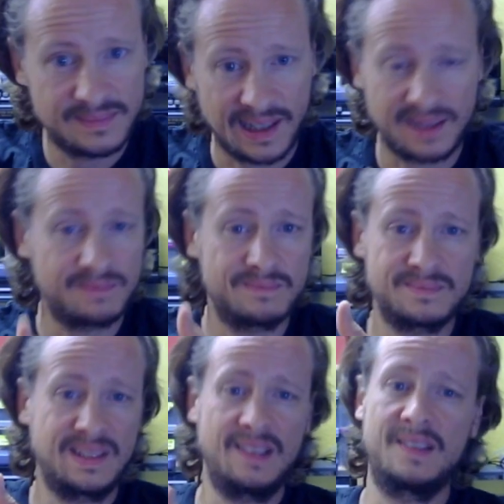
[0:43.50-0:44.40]
like,
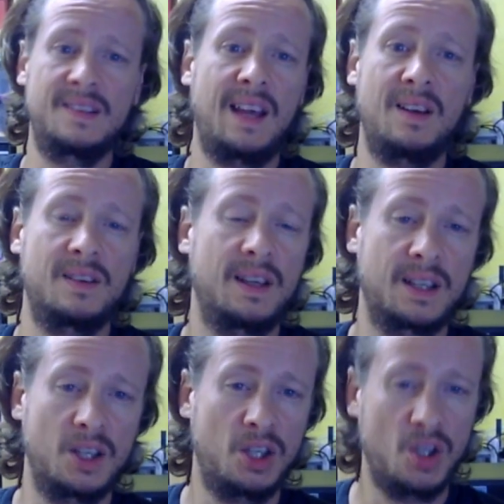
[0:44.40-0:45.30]
this sounds
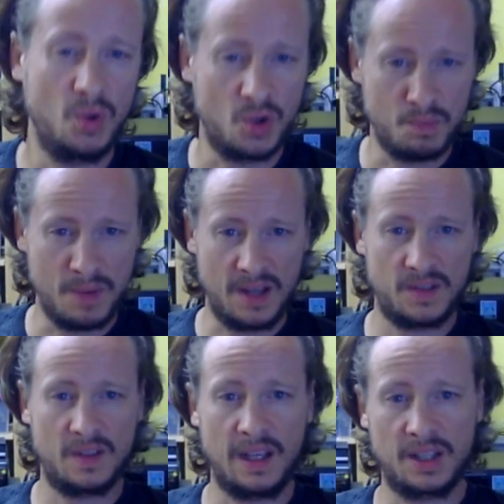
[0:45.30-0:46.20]
like a huge
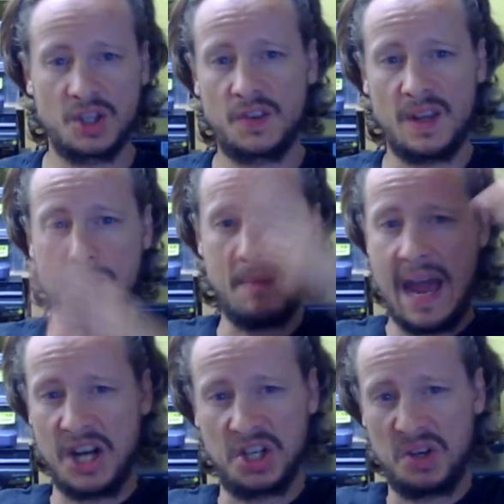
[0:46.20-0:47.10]
mess. Like, just
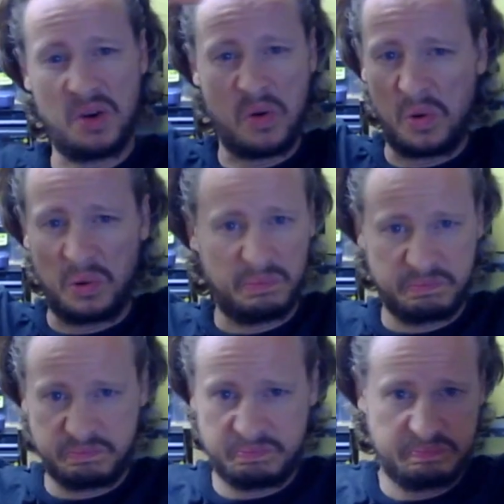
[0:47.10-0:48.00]
imagine a whole
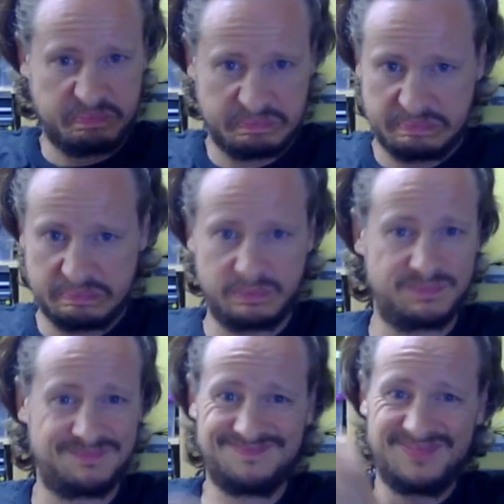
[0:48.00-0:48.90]

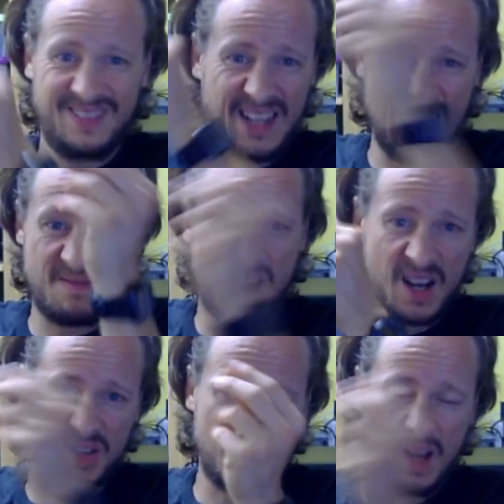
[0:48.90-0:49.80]
name
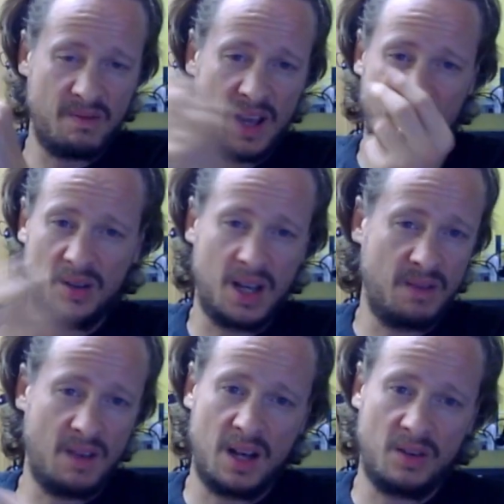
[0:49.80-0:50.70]
value, name value,
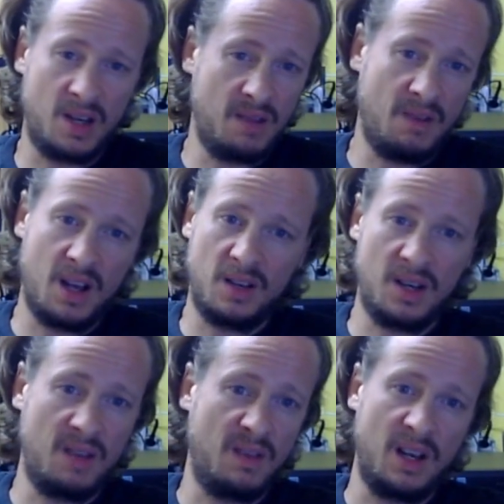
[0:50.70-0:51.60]
name value, name value,
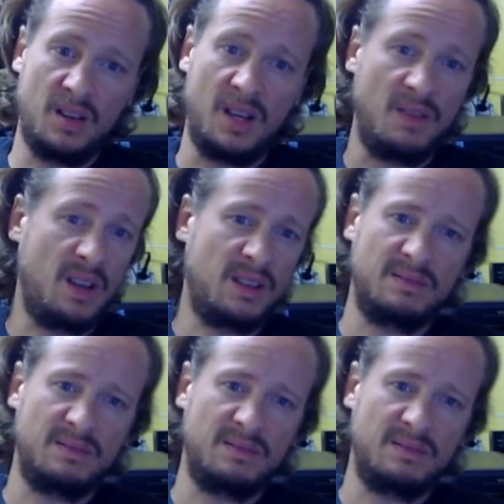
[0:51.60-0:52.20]
name value, name